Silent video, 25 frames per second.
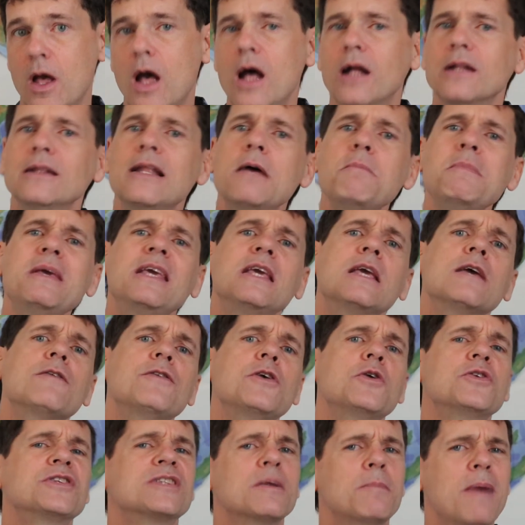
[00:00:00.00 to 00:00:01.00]
Let me give
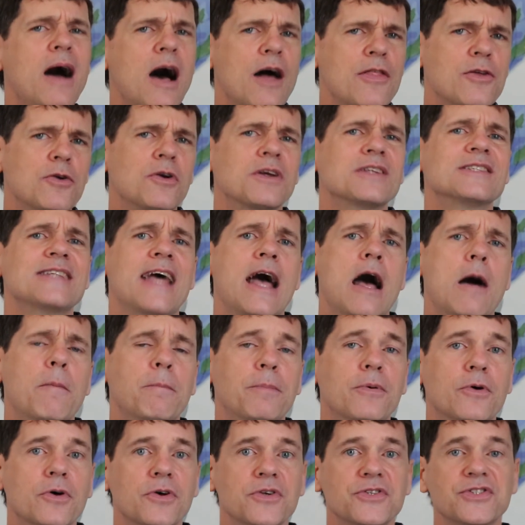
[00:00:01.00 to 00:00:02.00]
you some other
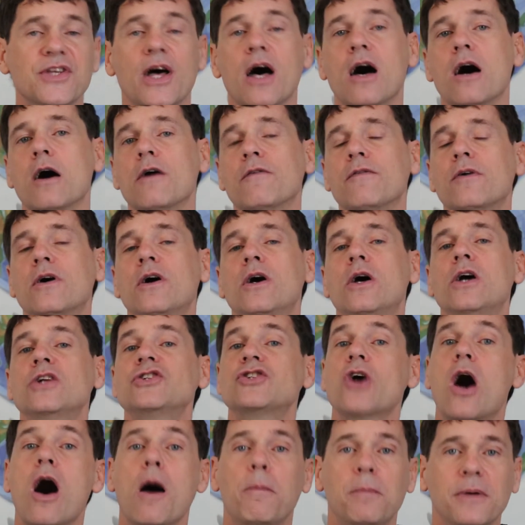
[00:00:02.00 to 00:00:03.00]
examples of
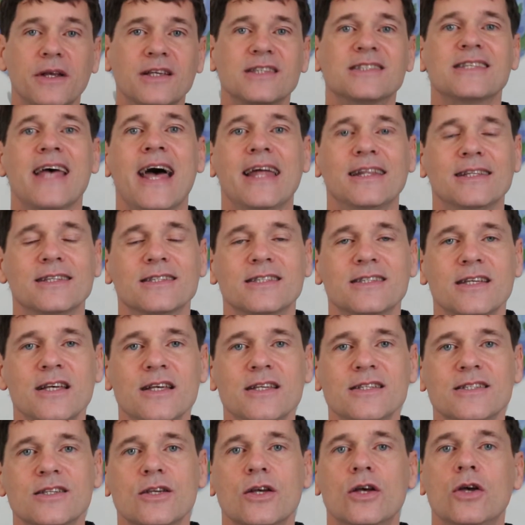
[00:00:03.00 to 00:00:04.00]
topic
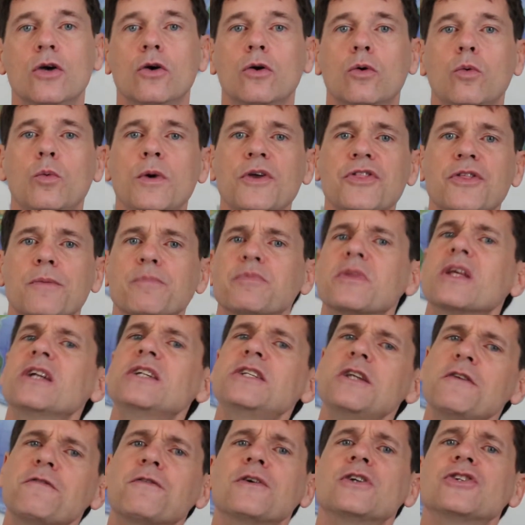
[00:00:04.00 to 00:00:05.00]
sentences with
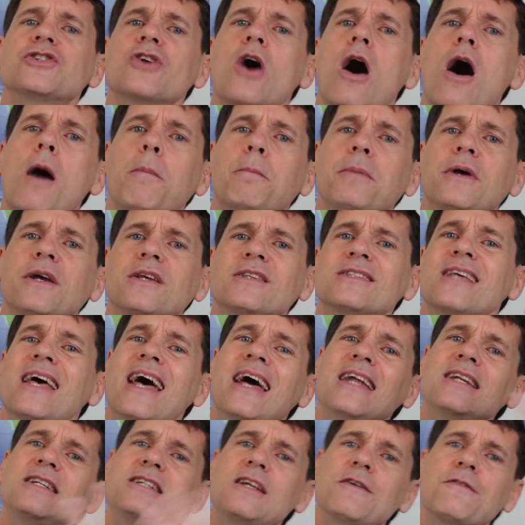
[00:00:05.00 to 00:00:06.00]
different topics
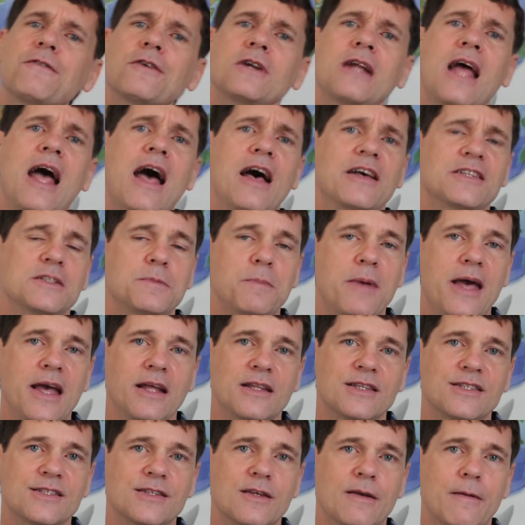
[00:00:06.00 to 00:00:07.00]
and different
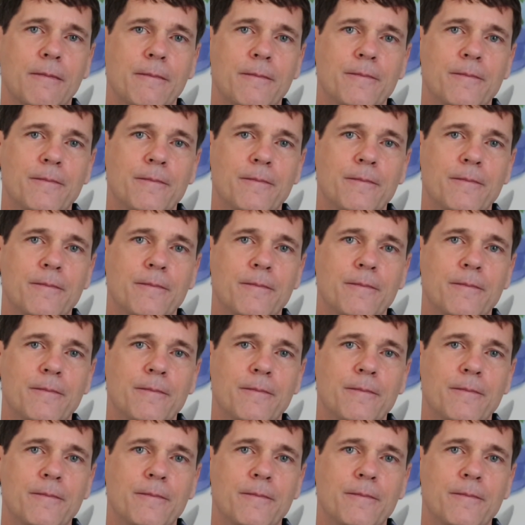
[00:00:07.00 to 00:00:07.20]
aspects.